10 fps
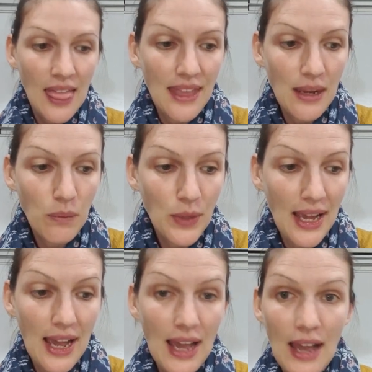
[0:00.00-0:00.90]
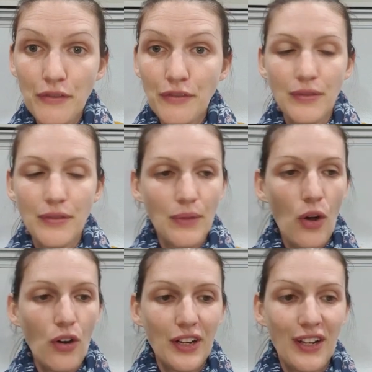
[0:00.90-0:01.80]
Then we have
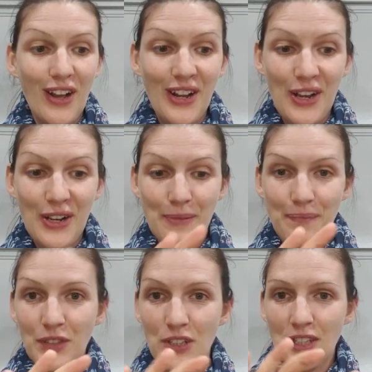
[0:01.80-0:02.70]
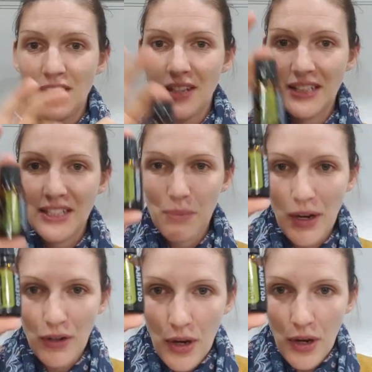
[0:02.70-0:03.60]
oregano. So this is
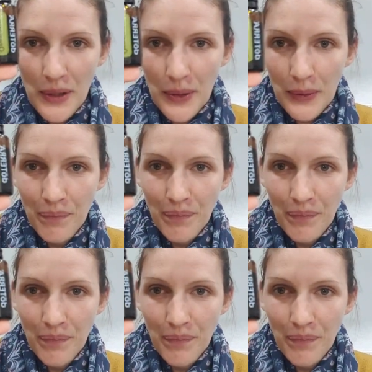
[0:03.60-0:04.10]
antimicrobial,